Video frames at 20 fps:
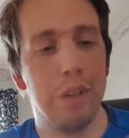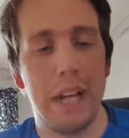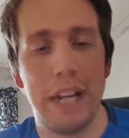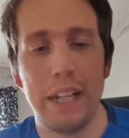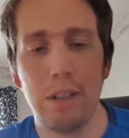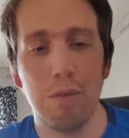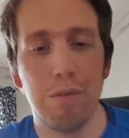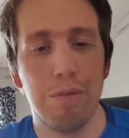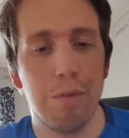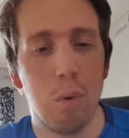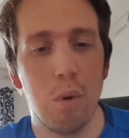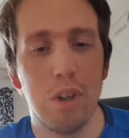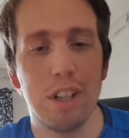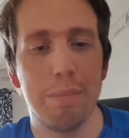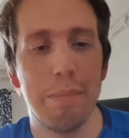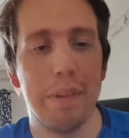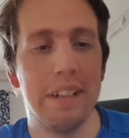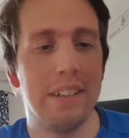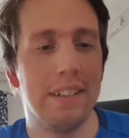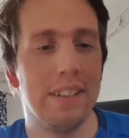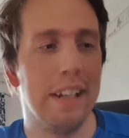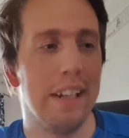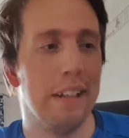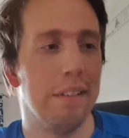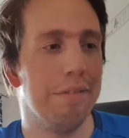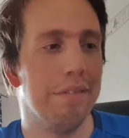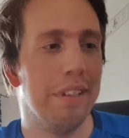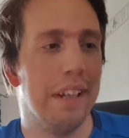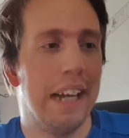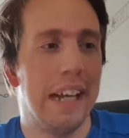had to force
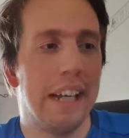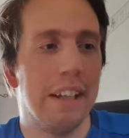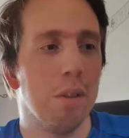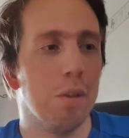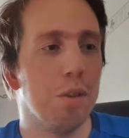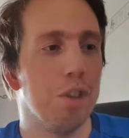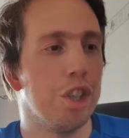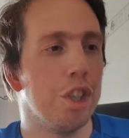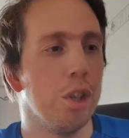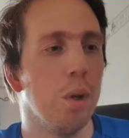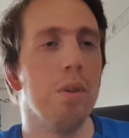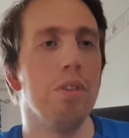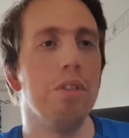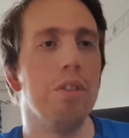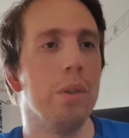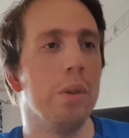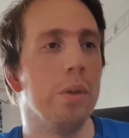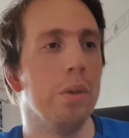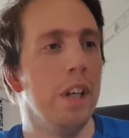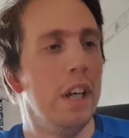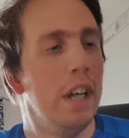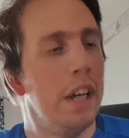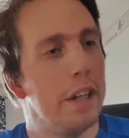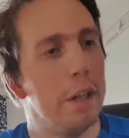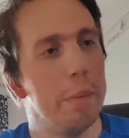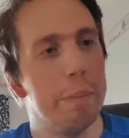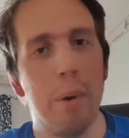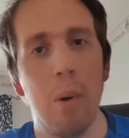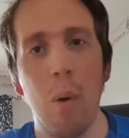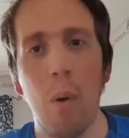myself. I had no choice to
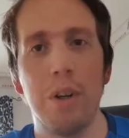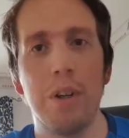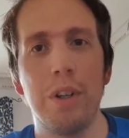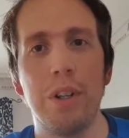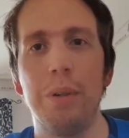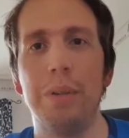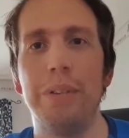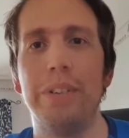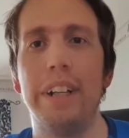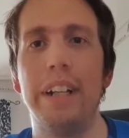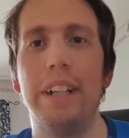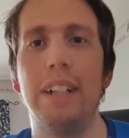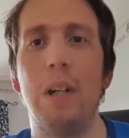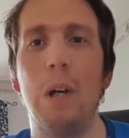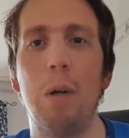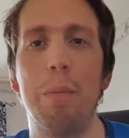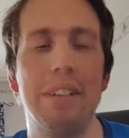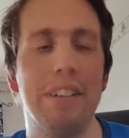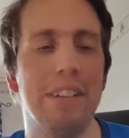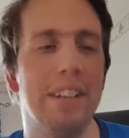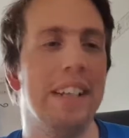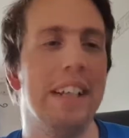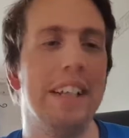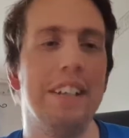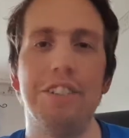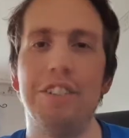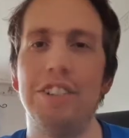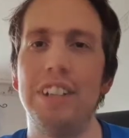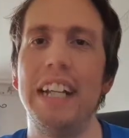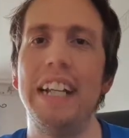report those hate comments and
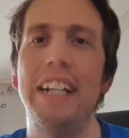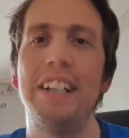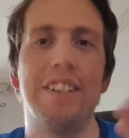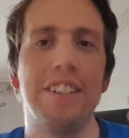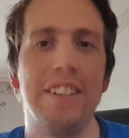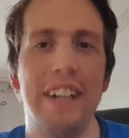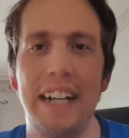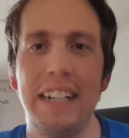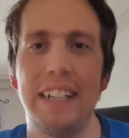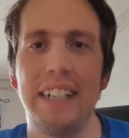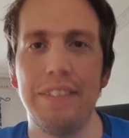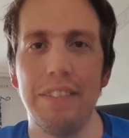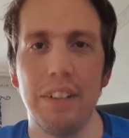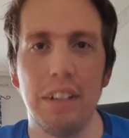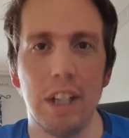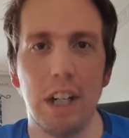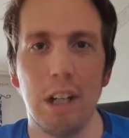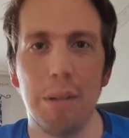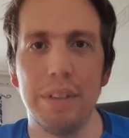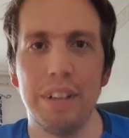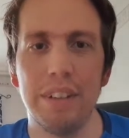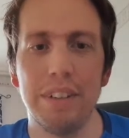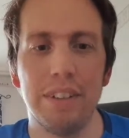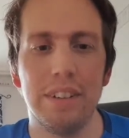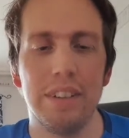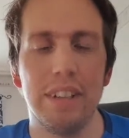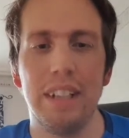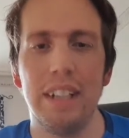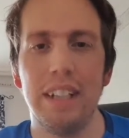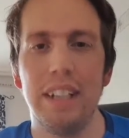then just interact with the
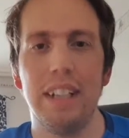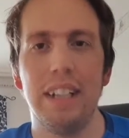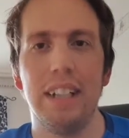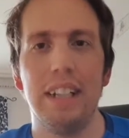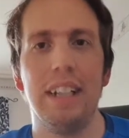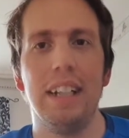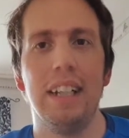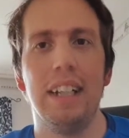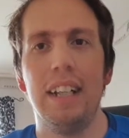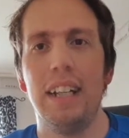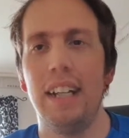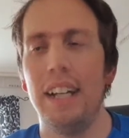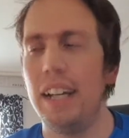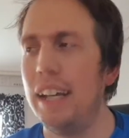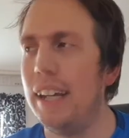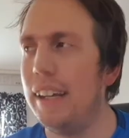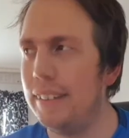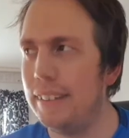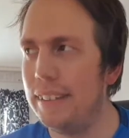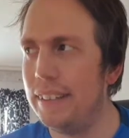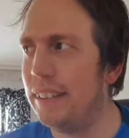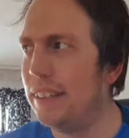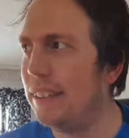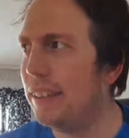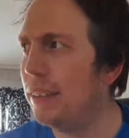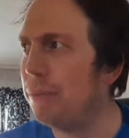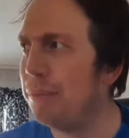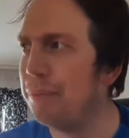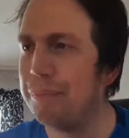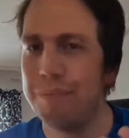comments. And
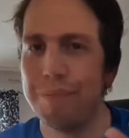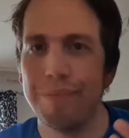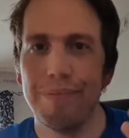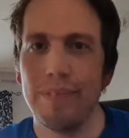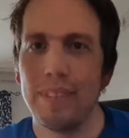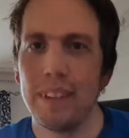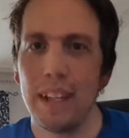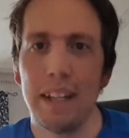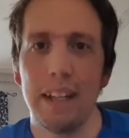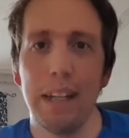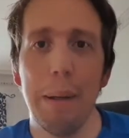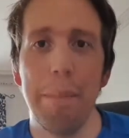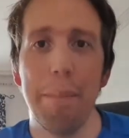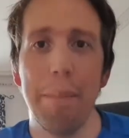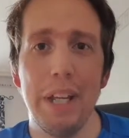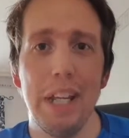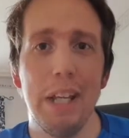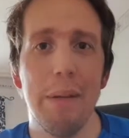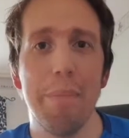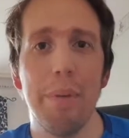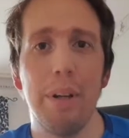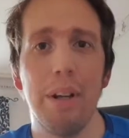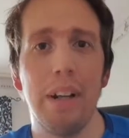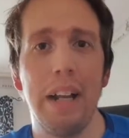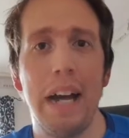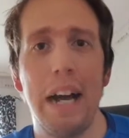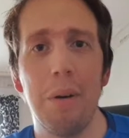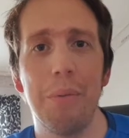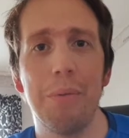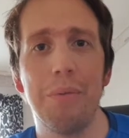
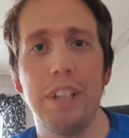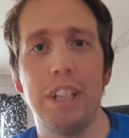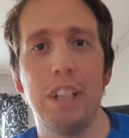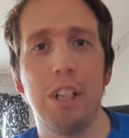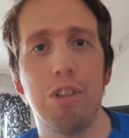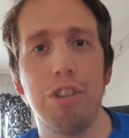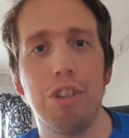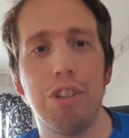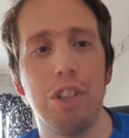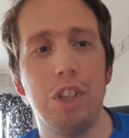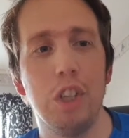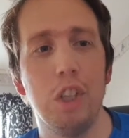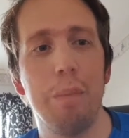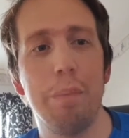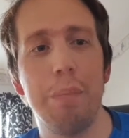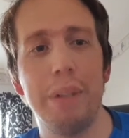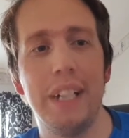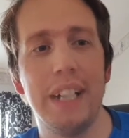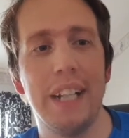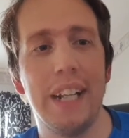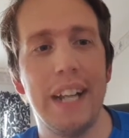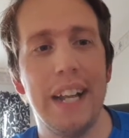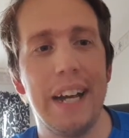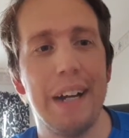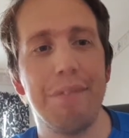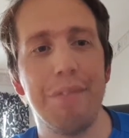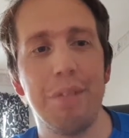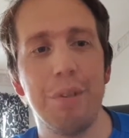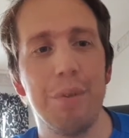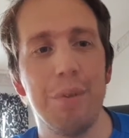people out there are stupid
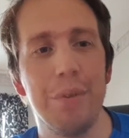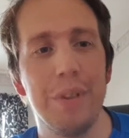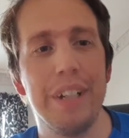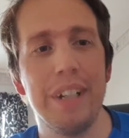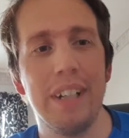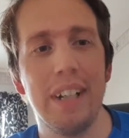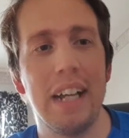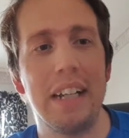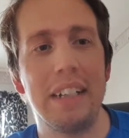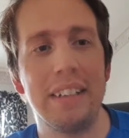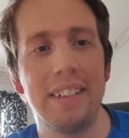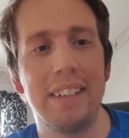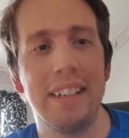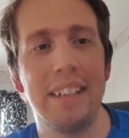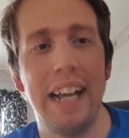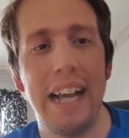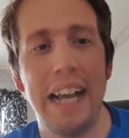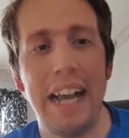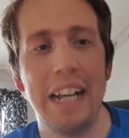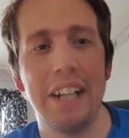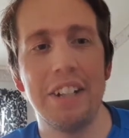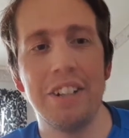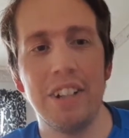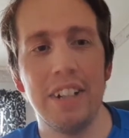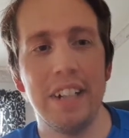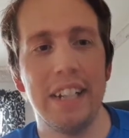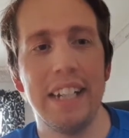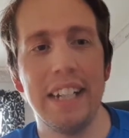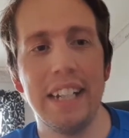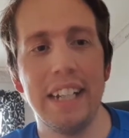enough to realize they're
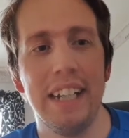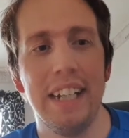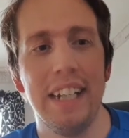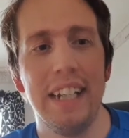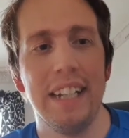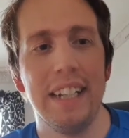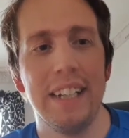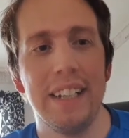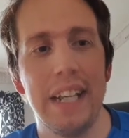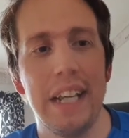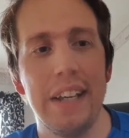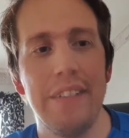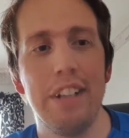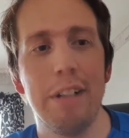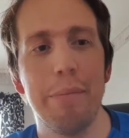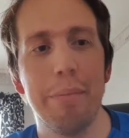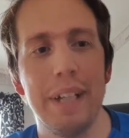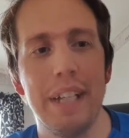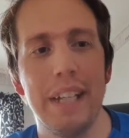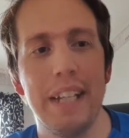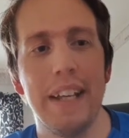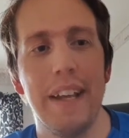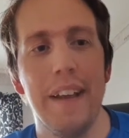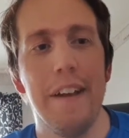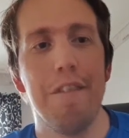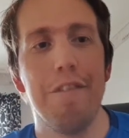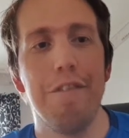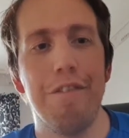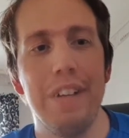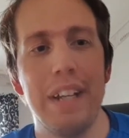actually giving me
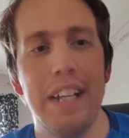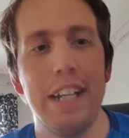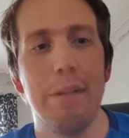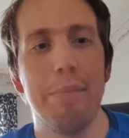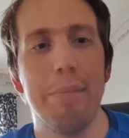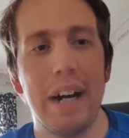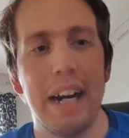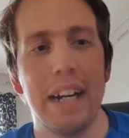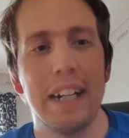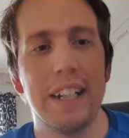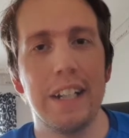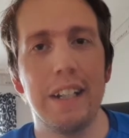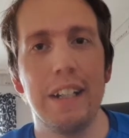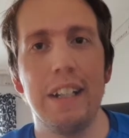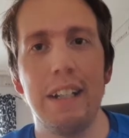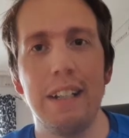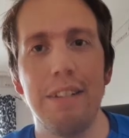feedback